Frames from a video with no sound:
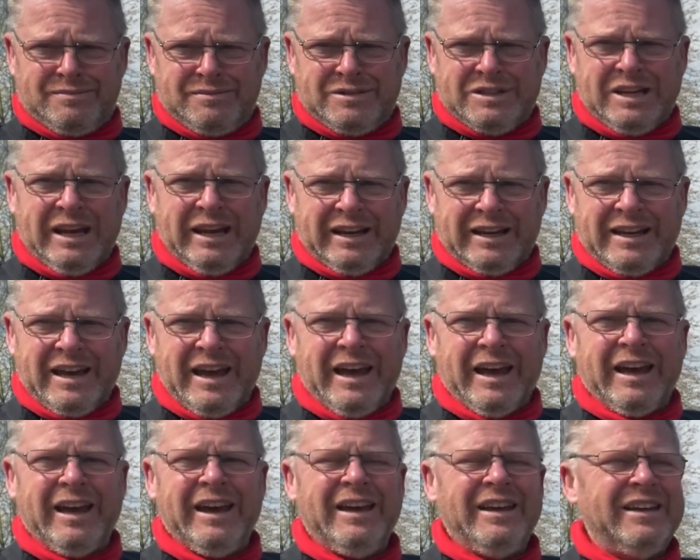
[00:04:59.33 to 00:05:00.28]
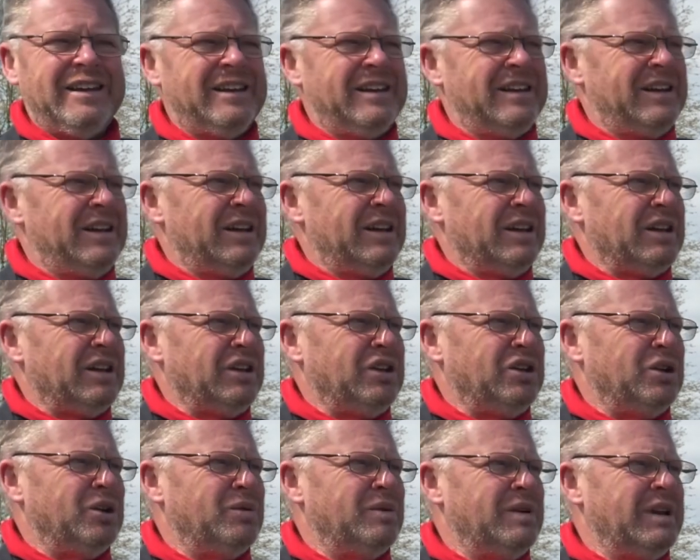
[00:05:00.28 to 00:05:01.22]
take care
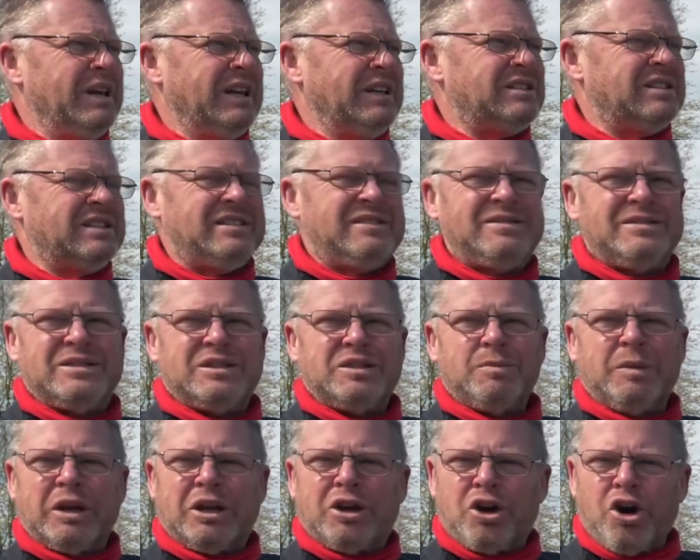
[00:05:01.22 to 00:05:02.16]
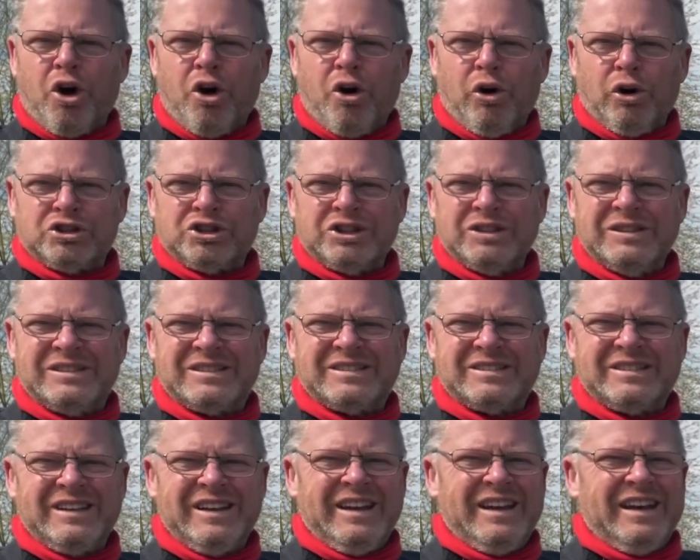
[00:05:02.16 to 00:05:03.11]
you need to be
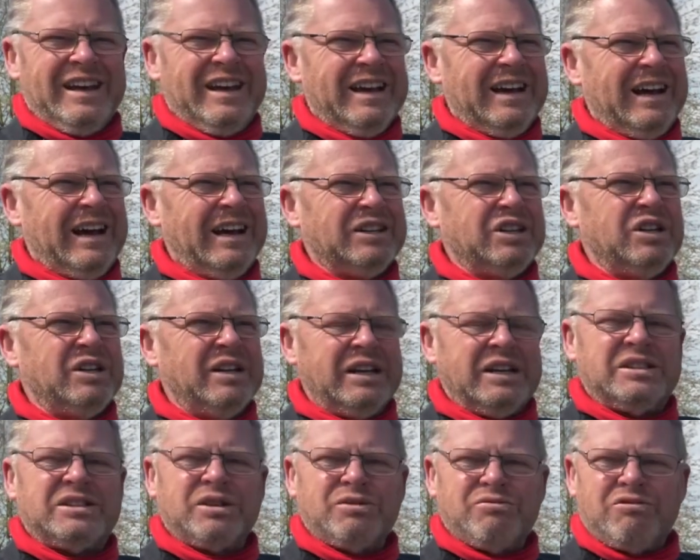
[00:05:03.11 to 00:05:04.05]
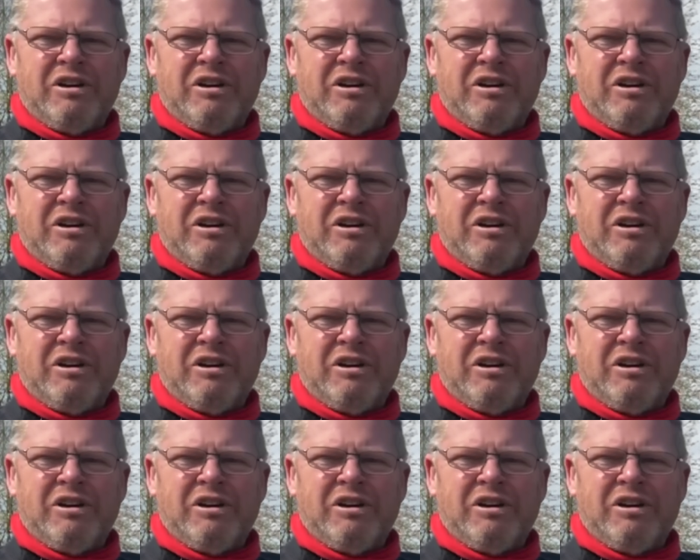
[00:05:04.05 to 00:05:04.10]
cautious and you need to